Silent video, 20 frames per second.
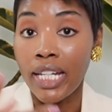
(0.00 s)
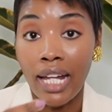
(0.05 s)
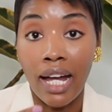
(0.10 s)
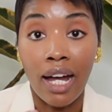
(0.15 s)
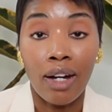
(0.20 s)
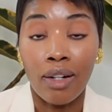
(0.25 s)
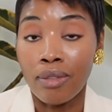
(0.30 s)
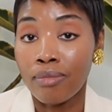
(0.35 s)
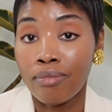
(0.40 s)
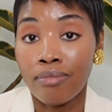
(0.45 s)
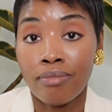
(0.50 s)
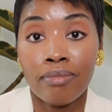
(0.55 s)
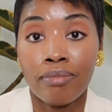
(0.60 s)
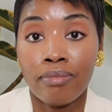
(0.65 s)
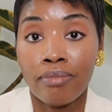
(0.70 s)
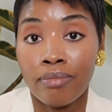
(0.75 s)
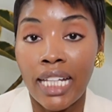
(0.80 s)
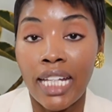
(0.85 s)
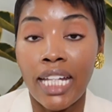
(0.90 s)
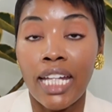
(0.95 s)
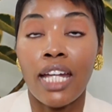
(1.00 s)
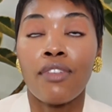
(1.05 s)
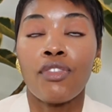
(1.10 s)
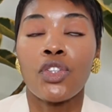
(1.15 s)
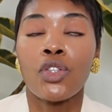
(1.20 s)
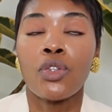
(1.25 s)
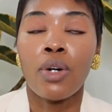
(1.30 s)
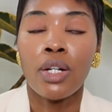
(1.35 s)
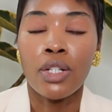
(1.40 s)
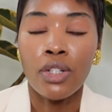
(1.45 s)
it out. If
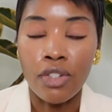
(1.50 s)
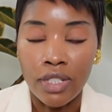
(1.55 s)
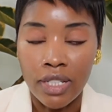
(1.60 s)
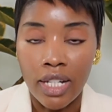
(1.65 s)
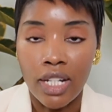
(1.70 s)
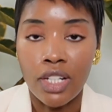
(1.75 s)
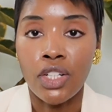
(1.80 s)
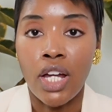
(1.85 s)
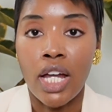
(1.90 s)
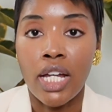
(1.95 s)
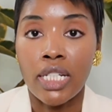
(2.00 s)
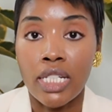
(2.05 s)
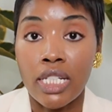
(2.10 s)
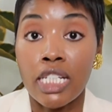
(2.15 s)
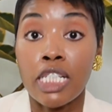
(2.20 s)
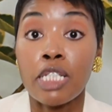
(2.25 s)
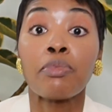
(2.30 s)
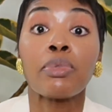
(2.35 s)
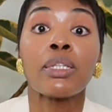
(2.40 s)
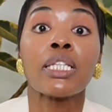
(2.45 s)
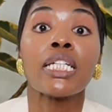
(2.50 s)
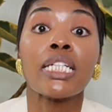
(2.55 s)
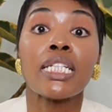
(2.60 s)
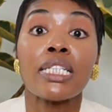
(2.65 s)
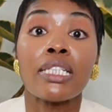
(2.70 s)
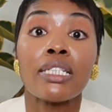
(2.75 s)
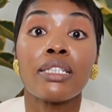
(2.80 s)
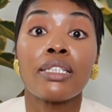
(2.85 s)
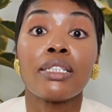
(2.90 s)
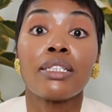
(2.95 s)
you understand Chinese,
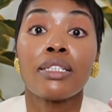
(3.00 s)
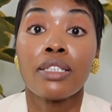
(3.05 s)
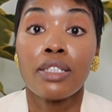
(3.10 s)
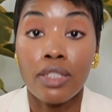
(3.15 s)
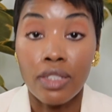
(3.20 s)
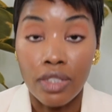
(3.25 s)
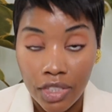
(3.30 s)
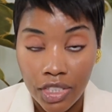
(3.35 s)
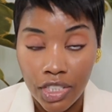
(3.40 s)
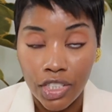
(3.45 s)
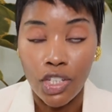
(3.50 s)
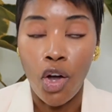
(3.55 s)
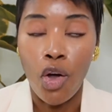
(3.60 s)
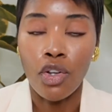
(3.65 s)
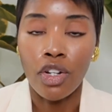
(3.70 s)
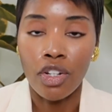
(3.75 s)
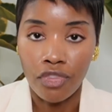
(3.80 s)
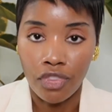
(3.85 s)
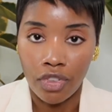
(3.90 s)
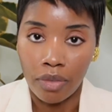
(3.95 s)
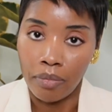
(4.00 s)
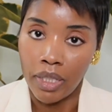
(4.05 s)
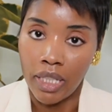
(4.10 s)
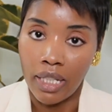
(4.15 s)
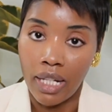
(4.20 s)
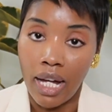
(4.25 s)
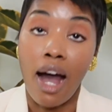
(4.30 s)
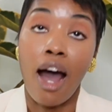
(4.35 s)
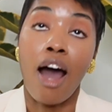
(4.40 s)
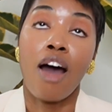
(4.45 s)
please decode it for
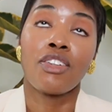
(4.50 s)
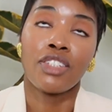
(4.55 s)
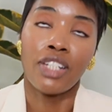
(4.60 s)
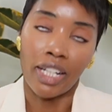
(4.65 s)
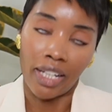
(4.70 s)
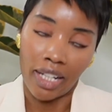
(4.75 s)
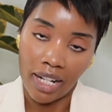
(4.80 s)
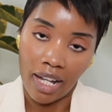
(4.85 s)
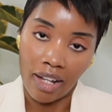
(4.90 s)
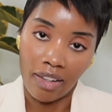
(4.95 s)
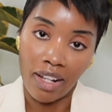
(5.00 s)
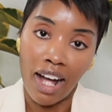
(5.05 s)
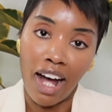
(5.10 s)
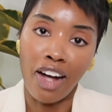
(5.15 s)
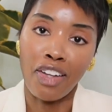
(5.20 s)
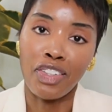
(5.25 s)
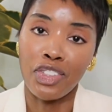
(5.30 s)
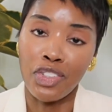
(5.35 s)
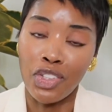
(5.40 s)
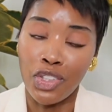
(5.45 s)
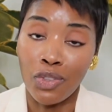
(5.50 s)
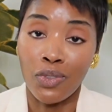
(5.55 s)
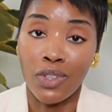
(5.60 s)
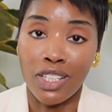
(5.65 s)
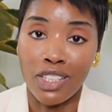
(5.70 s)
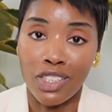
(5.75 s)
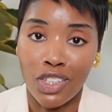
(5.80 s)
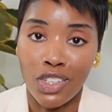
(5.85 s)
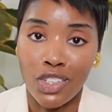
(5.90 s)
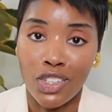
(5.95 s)
me. I'll check it out. I'll do the
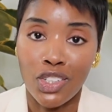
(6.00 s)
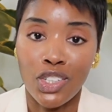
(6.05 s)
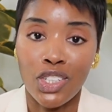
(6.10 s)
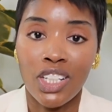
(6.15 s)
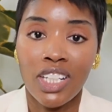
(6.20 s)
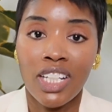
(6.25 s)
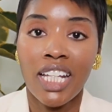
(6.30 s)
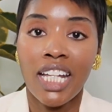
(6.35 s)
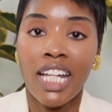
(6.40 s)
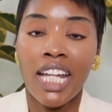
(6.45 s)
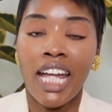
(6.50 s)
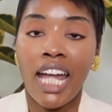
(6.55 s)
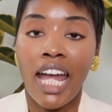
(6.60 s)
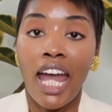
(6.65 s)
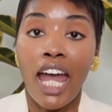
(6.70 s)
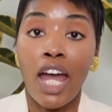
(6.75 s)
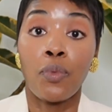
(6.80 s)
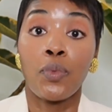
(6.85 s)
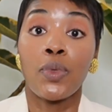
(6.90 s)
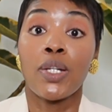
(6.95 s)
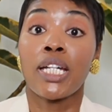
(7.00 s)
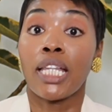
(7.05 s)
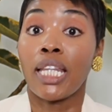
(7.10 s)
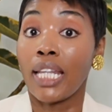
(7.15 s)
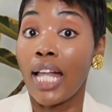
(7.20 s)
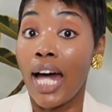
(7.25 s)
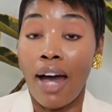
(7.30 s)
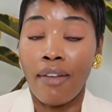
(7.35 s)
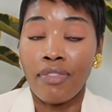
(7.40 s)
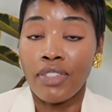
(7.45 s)
research and we
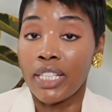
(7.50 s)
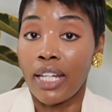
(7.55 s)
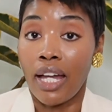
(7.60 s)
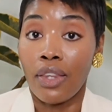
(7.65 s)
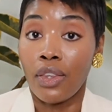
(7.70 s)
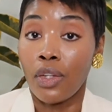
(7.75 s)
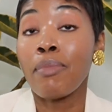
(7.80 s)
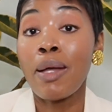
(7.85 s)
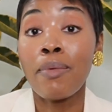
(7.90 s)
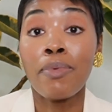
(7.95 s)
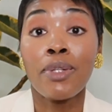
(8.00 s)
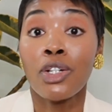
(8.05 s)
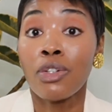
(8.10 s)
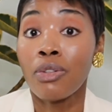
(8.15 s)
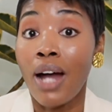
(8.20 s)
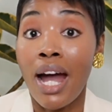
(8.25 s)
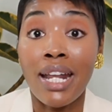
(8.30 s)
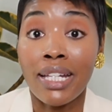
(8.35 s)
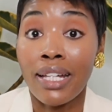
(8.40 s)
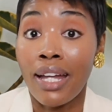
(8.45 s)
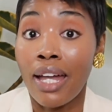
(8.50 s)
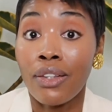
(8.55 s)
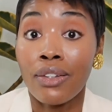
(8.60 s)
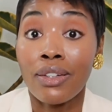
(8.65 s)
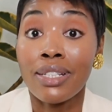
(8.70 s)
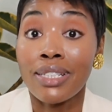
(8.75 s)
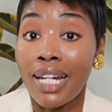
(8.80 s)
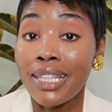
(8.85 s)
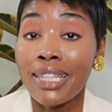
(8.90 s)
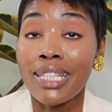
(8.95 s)
can laugh together. Maybe cry together
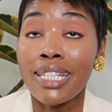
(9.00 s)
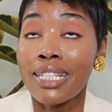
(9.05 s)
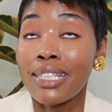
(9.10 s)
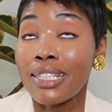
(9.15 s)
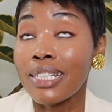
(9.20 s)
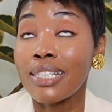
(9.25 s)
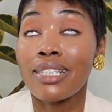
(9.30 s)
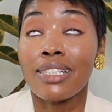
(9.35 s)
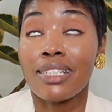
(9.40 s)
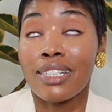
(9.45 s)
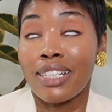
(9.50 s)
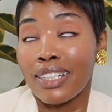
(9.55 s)
because I think this is,